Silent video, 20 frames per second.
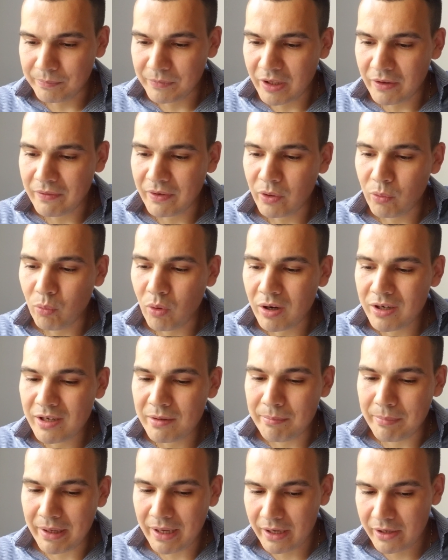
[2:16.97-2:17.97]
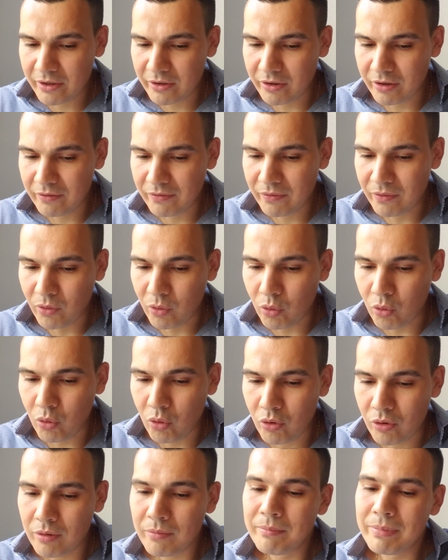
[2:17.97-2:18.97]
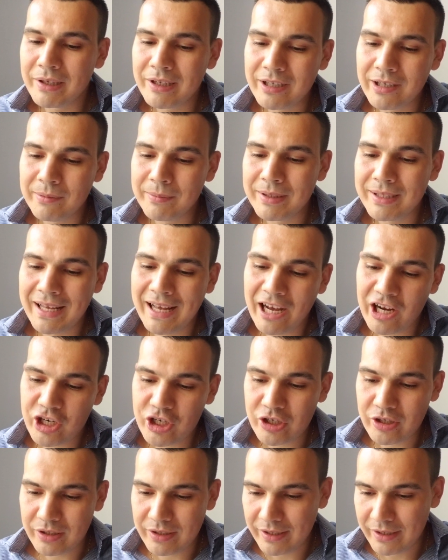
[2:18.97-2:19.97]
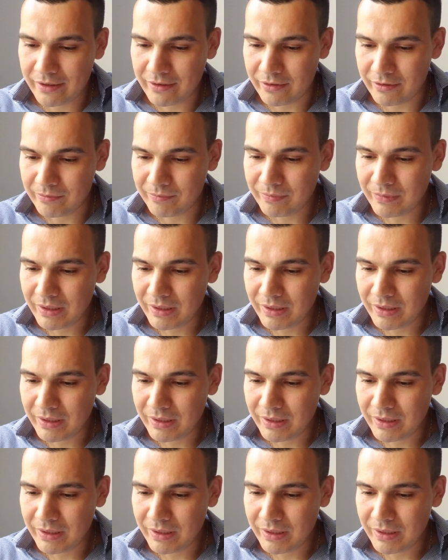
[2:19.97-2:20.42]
if I want it bad enough or become an action taker.